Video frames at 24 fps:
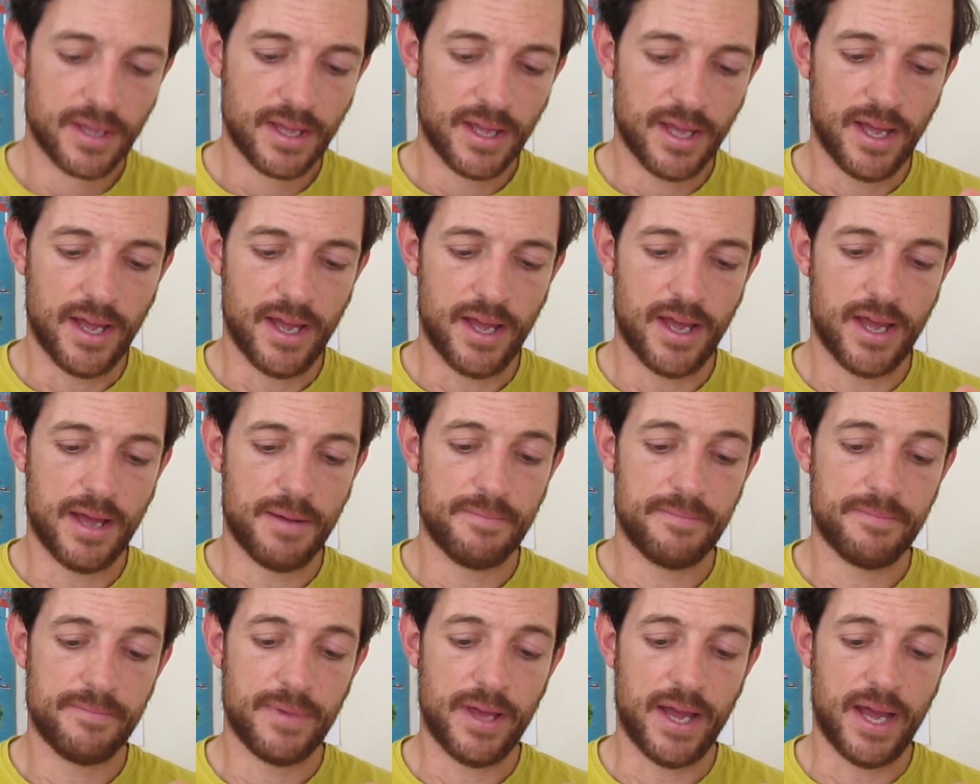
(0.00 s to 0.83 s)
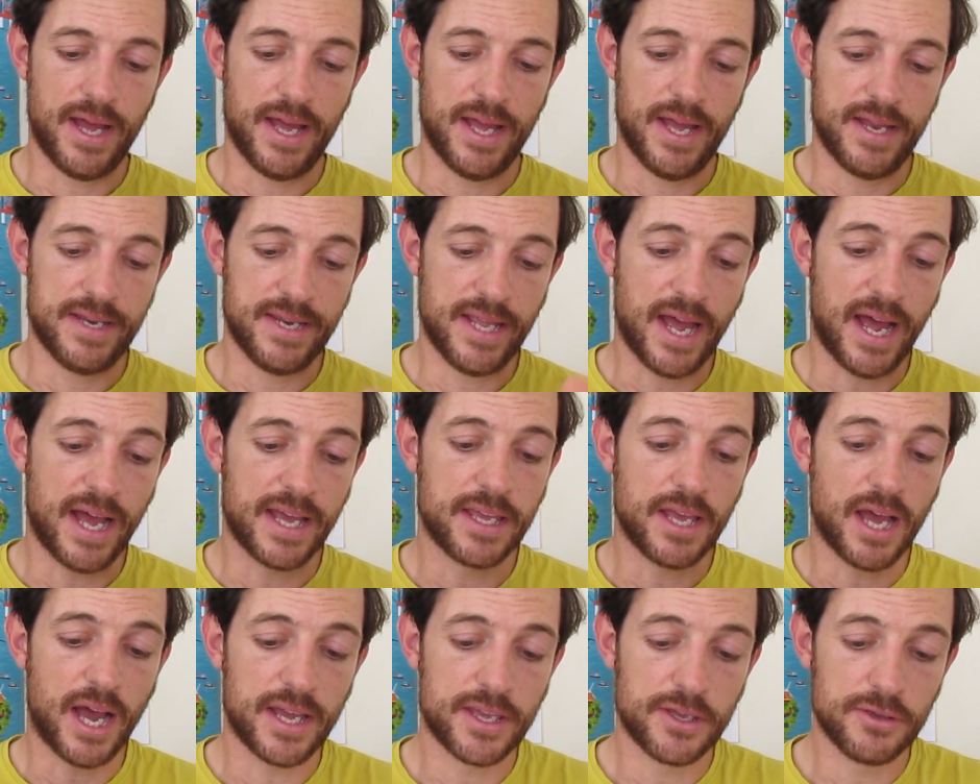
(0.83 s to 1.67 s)
And yeah,
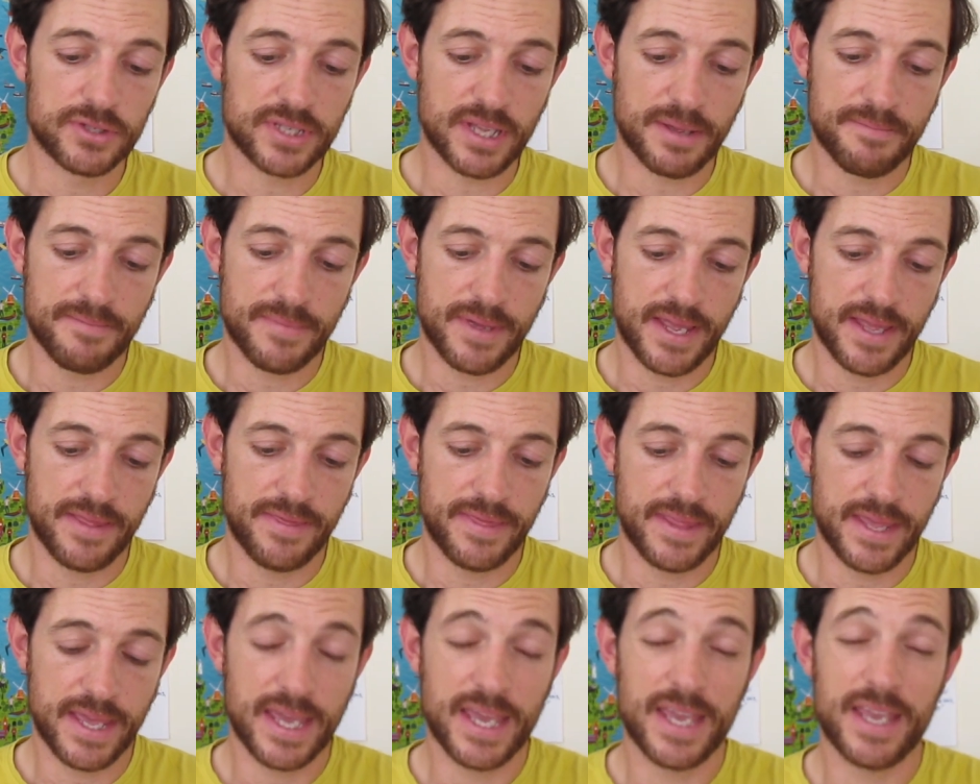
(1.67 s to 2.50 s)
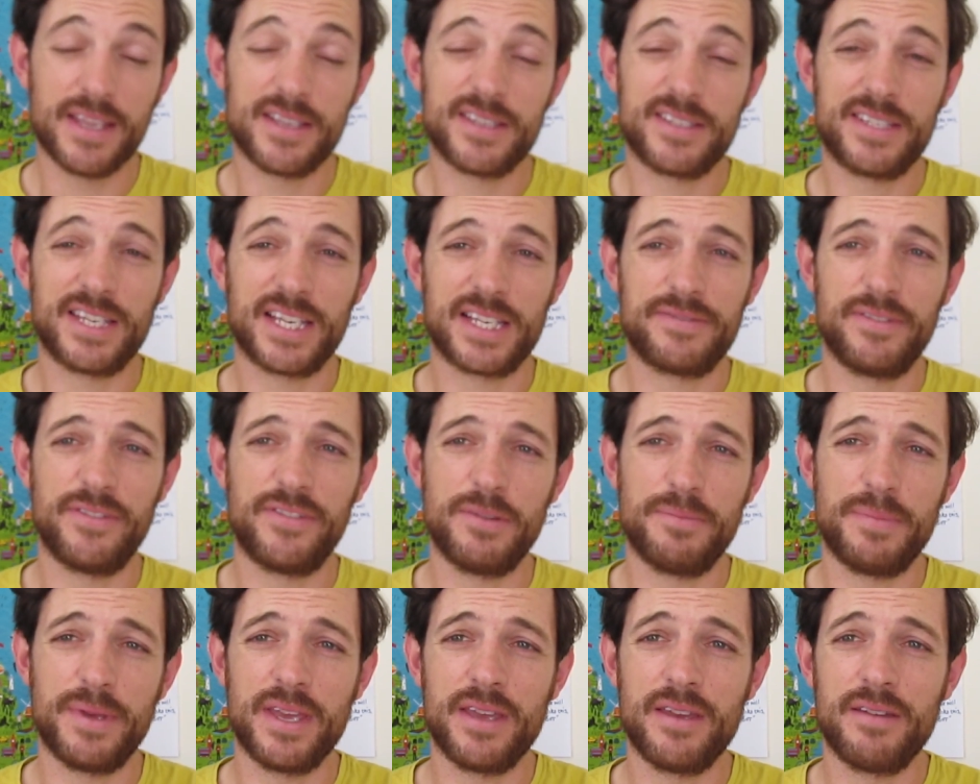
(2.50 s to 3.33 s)
I use them in the
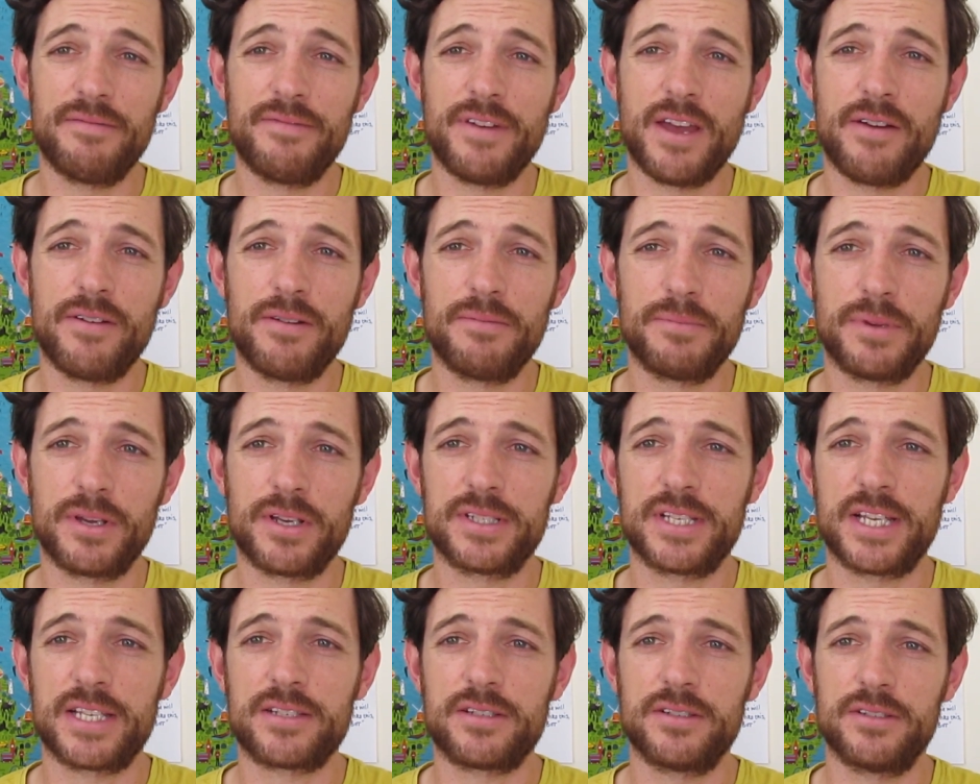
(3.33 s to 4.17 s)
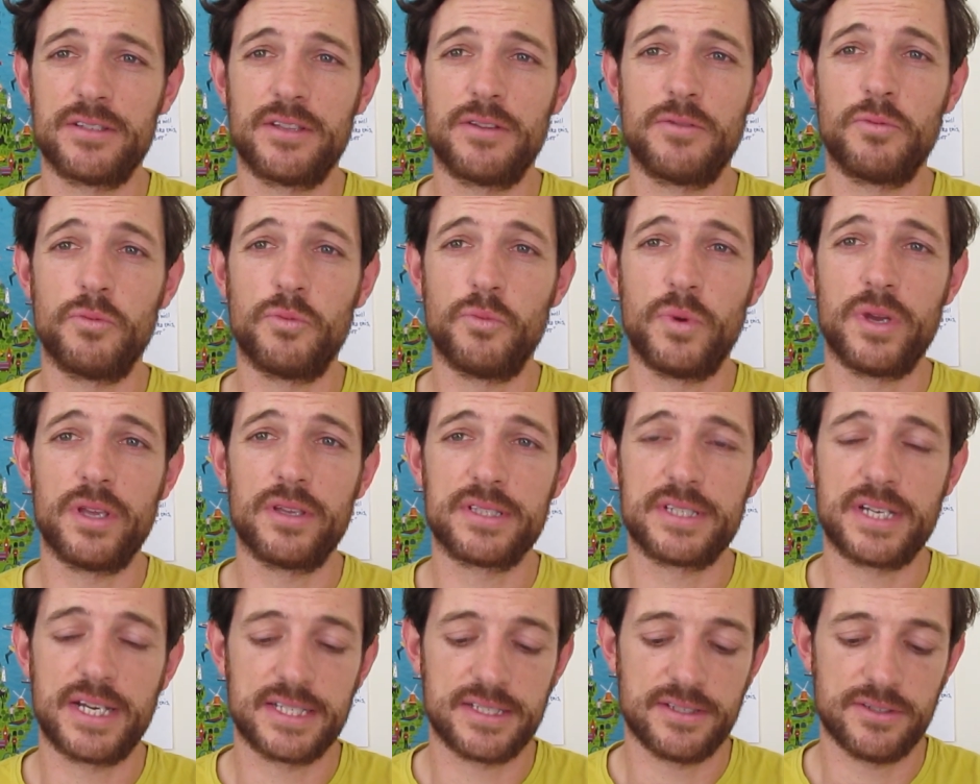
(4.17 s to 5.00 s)
650B variant because that's because of the wheel
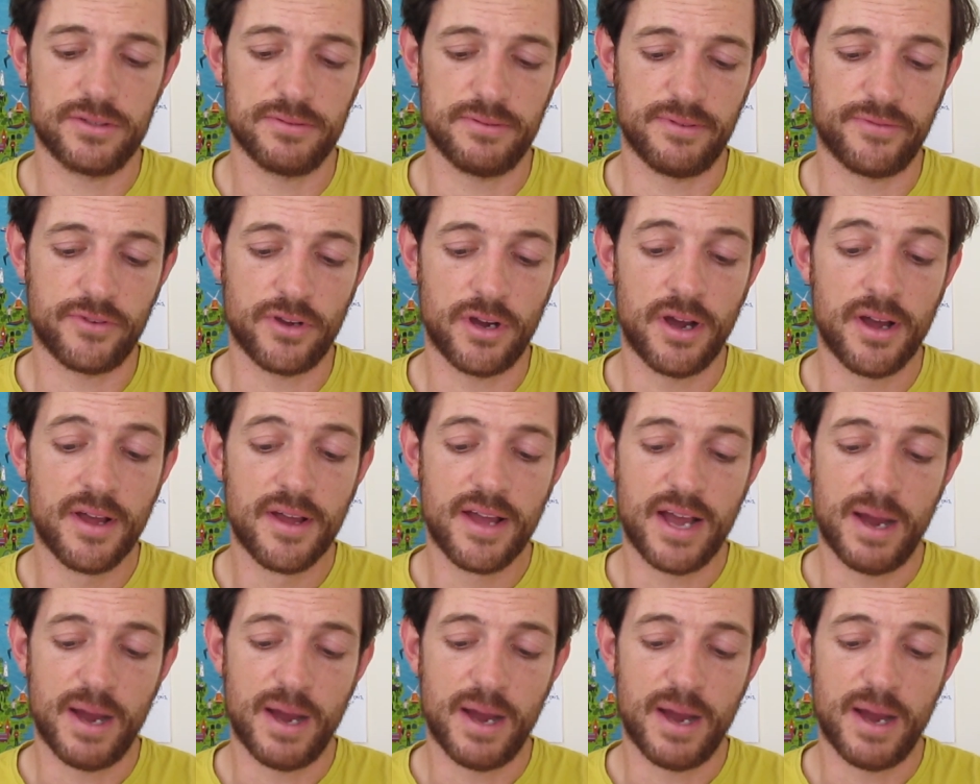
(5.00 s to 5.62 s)
size and stuff I've got.